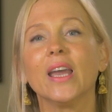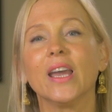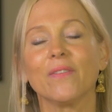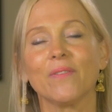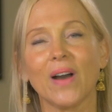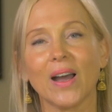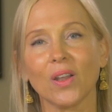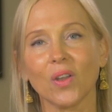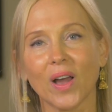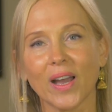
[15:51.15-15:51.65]

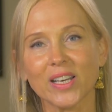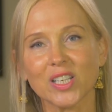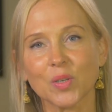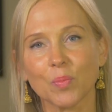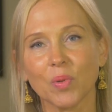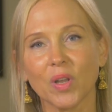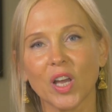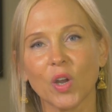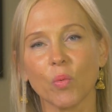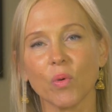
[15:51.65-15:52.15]
If I like
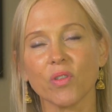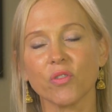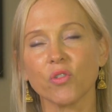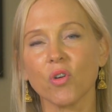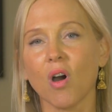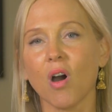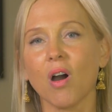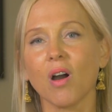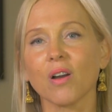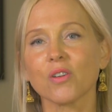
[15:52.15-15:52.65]
to play with
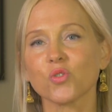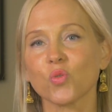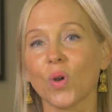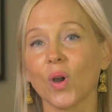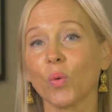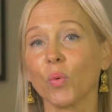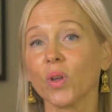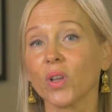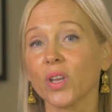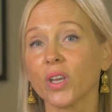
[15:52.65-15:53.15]
dogs
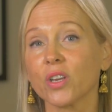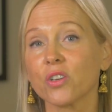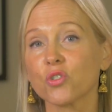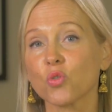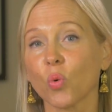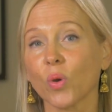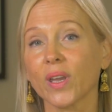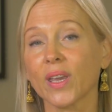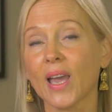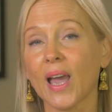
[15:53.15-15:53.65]
or I really
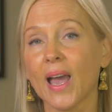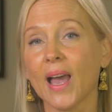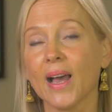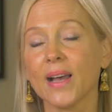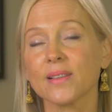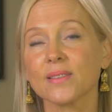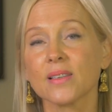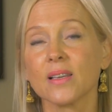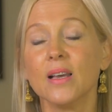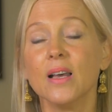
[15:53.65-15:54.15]
enjoy
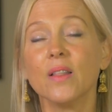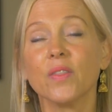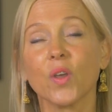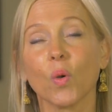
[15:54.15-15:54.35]
cats,